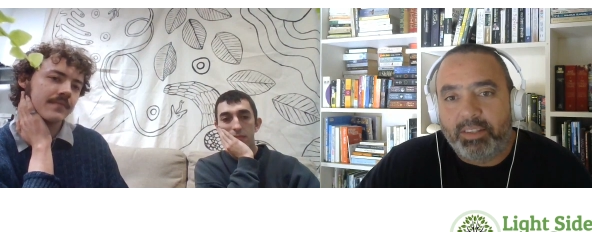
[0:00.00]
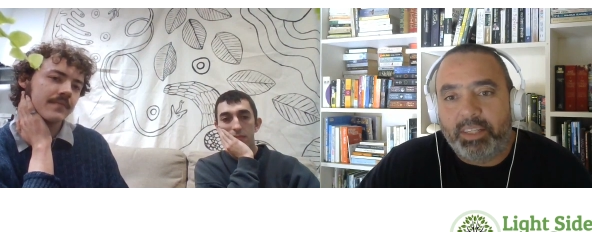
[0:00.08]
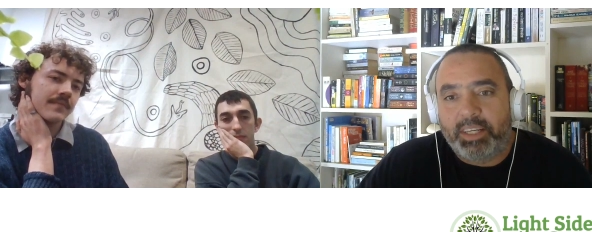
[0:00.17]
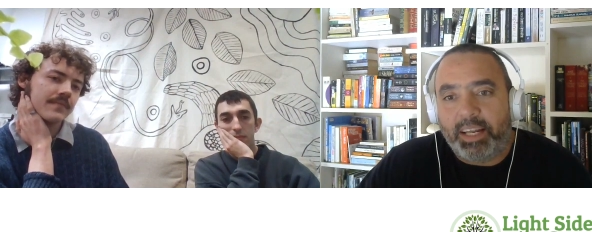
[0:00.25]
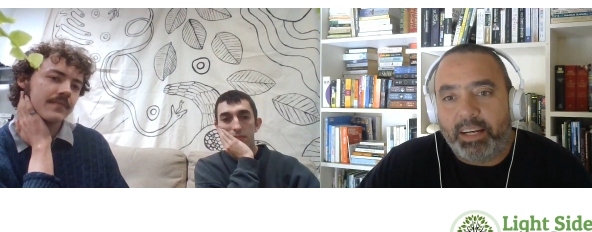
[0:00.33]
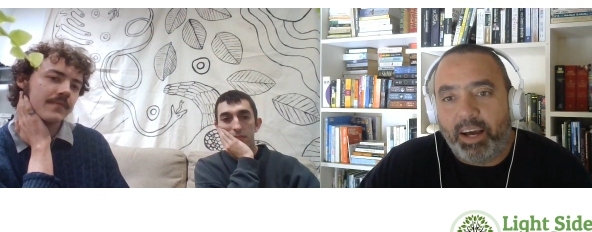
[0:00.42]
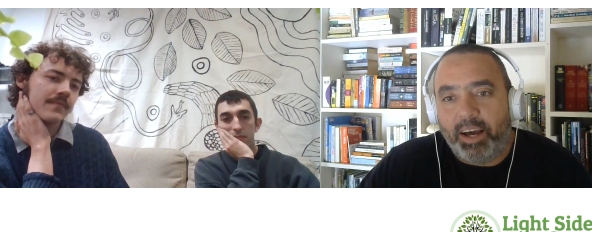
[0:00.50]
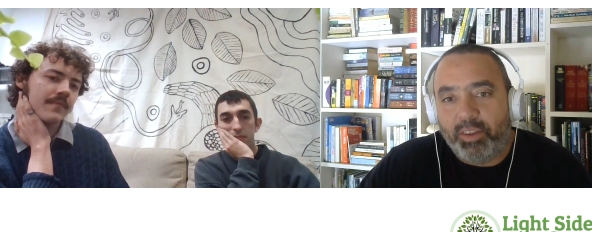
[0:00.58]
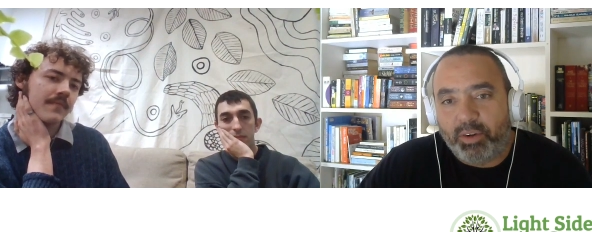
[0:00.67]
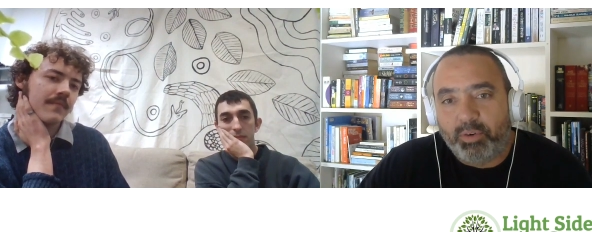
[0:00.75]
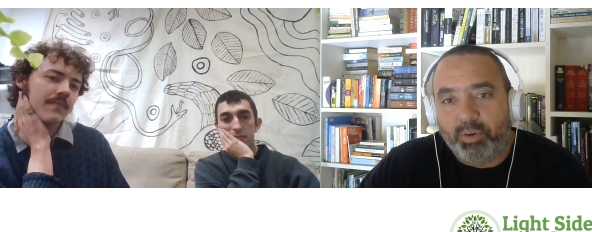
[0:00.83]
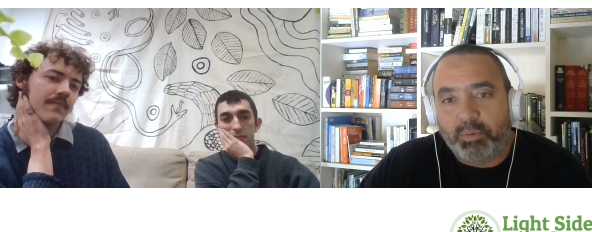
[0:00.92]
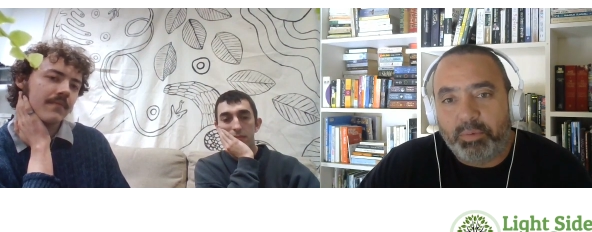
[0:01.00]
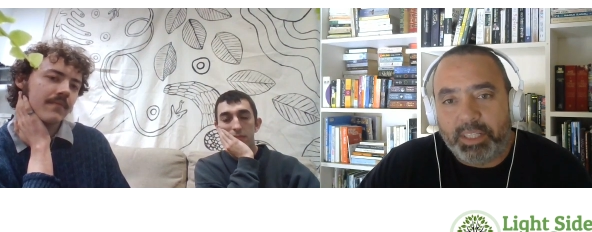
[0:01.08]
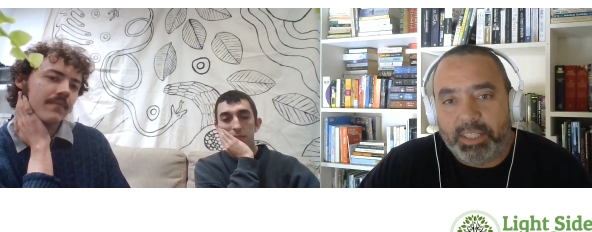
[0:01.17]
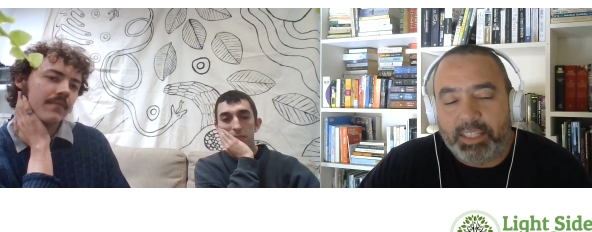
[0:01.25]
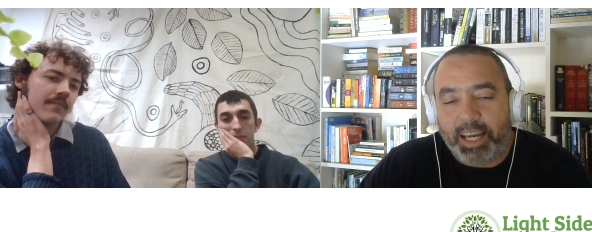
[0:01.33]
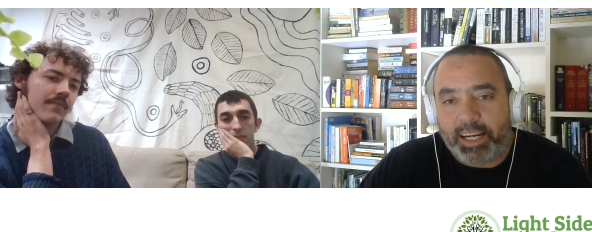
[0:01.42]
Speaker 1: to get other
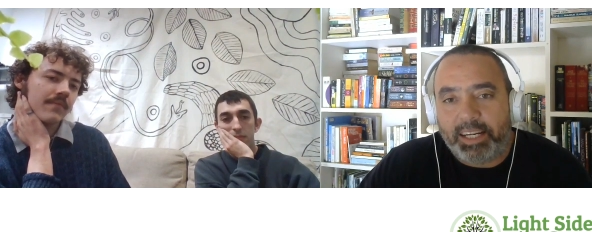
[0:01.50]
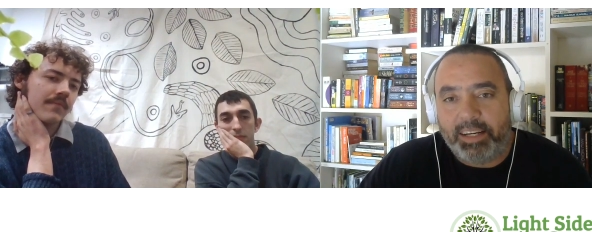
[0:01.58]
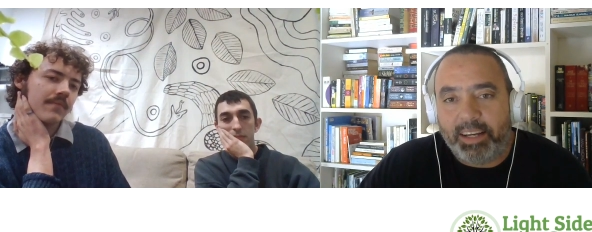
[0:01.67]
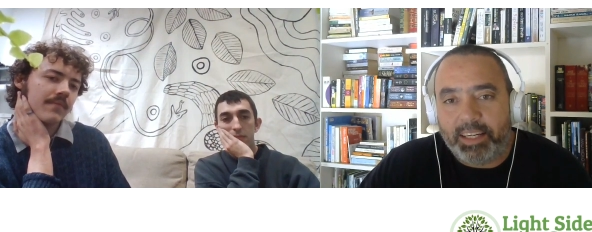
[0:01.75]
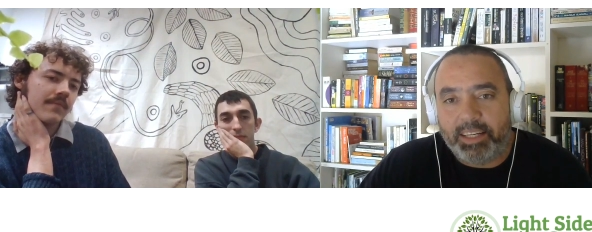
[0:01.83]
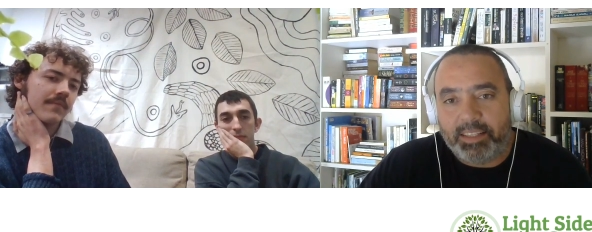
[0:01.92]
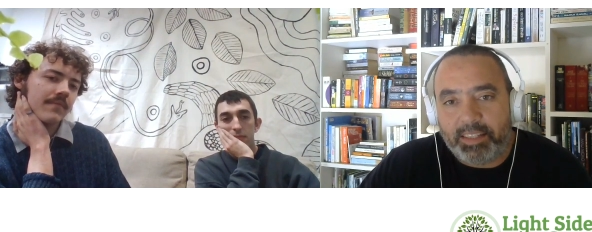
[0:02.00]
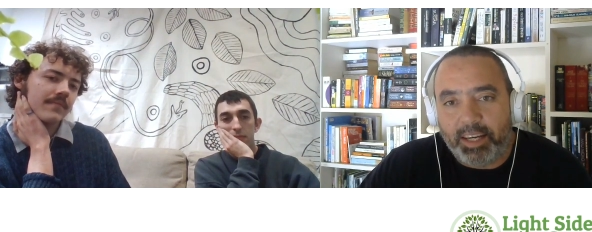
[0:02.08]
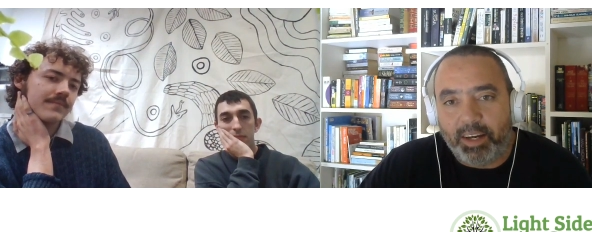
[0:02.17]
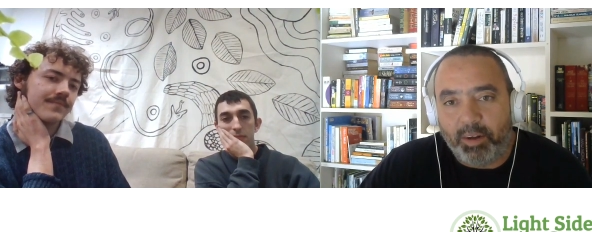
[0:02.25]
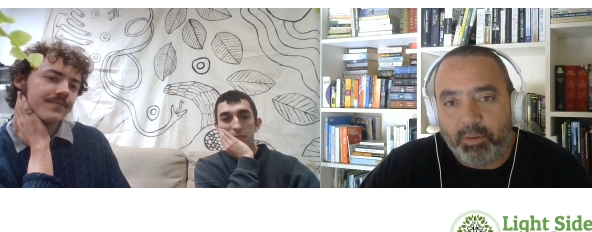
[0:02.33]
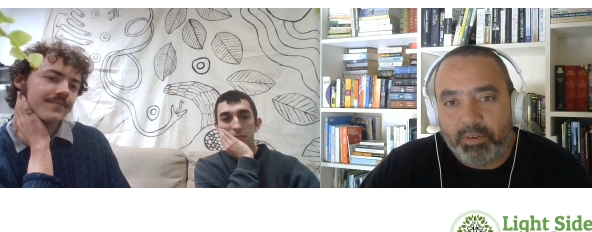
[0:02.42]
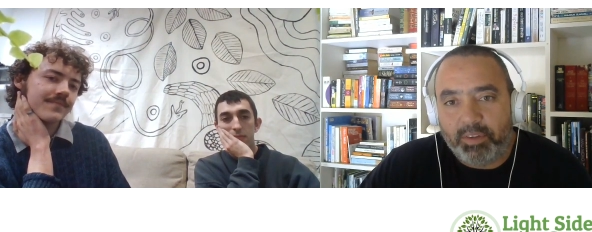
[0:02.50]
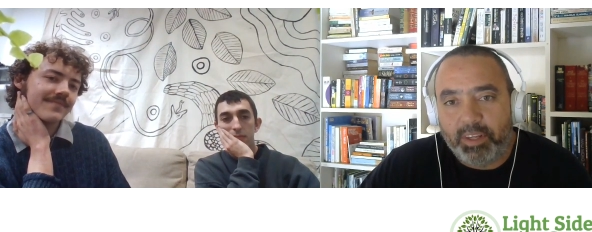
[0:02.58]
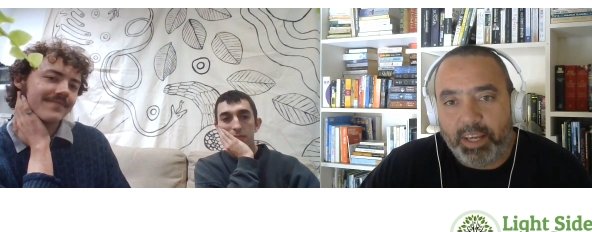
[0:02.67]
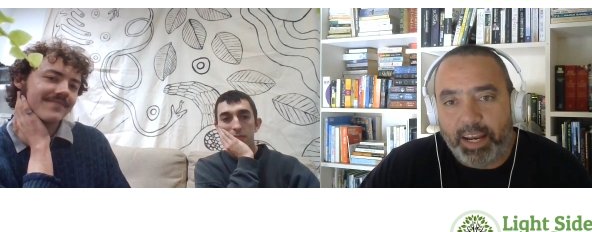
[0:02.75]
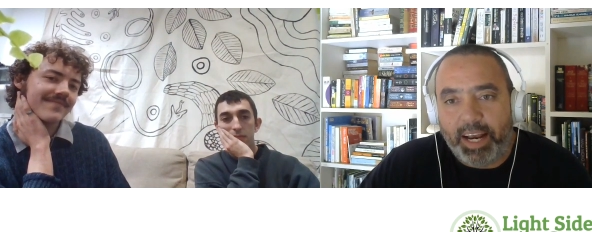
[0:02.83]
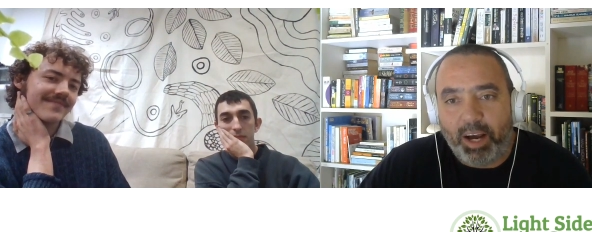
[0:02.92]
groups exactly like yourselves
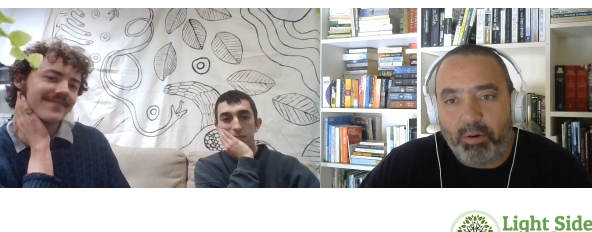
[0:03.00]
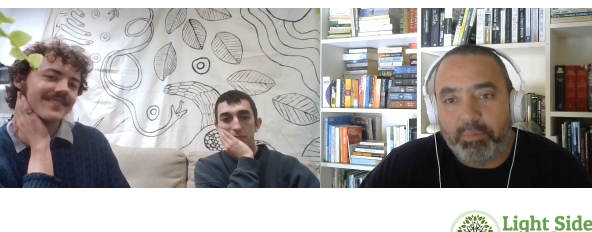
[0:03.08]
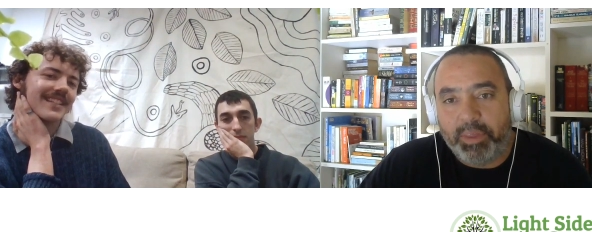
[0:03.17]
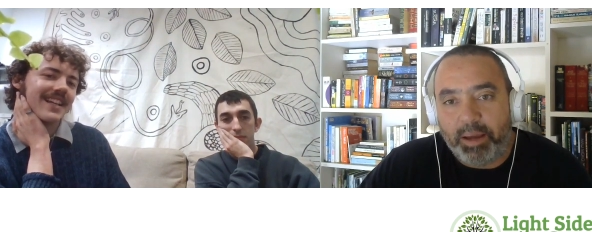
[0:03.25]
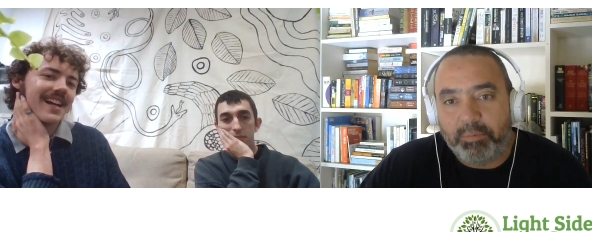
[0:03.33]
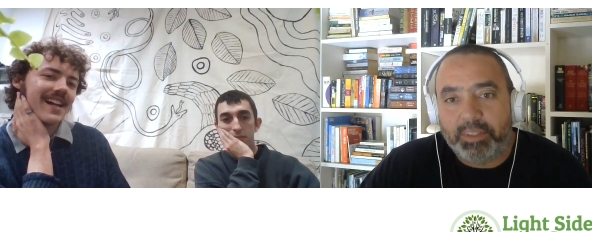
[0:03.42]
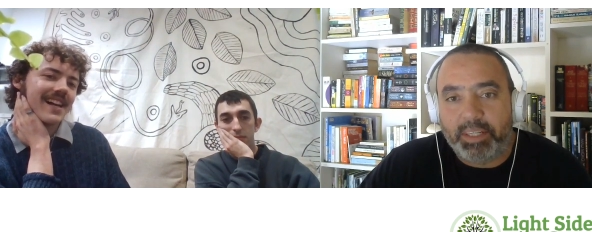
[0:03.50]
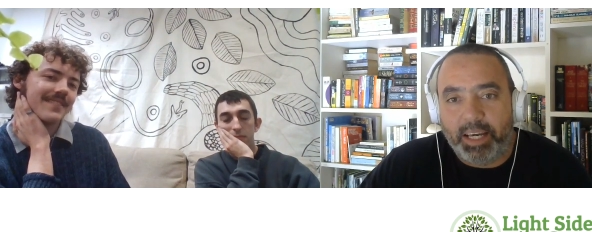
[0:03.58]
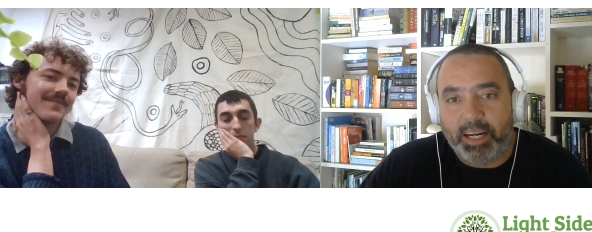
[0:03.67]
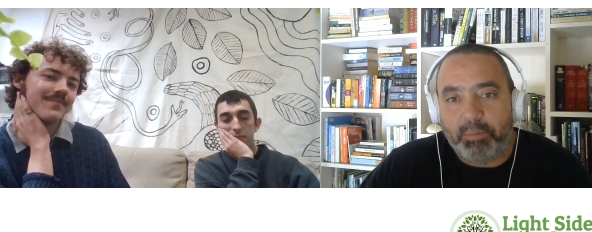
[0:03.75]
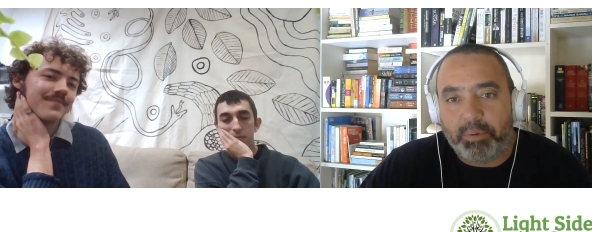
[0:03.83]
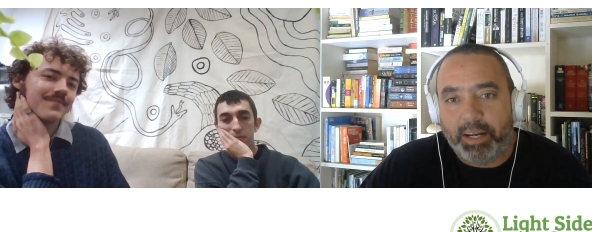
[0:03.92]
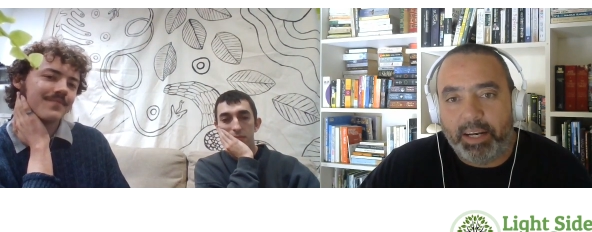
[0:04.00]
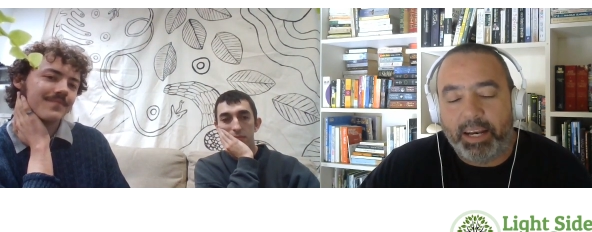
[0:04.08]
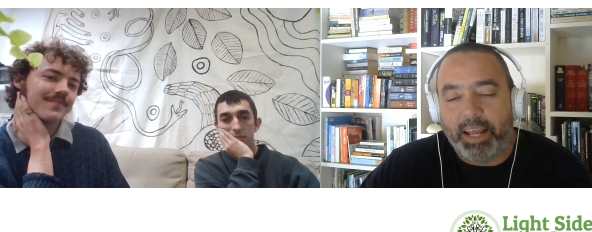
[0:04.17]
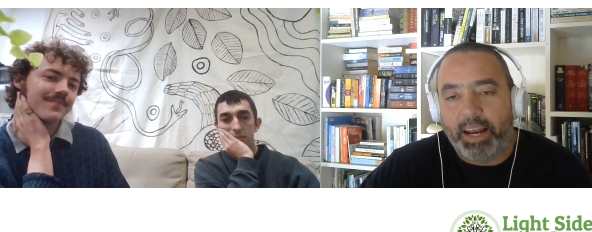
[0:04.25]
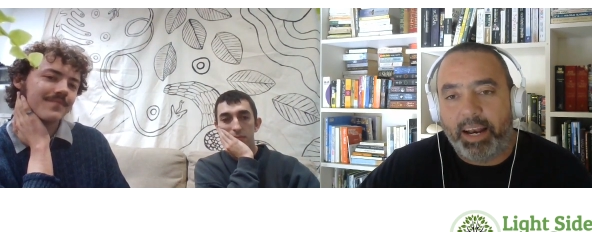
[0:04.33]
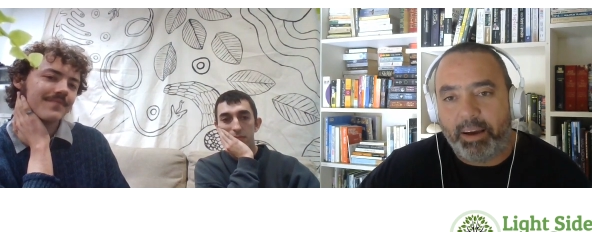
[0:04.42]
and help yeah. them to get up
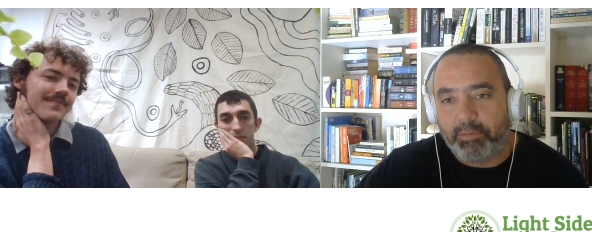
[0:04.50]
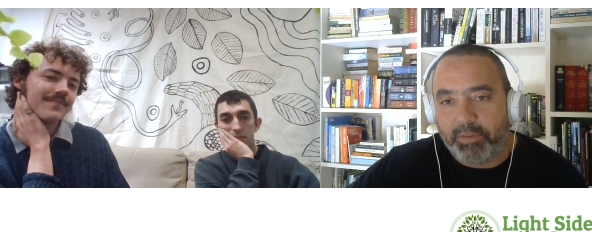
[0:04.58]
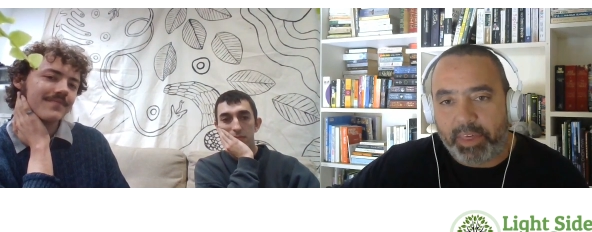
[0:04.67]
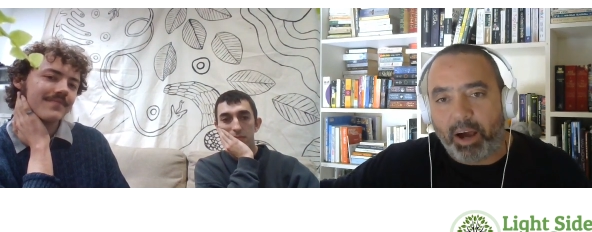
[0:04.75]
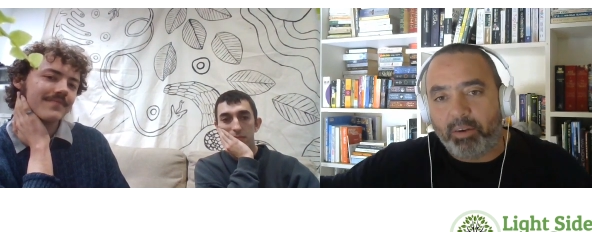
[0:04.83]
and and have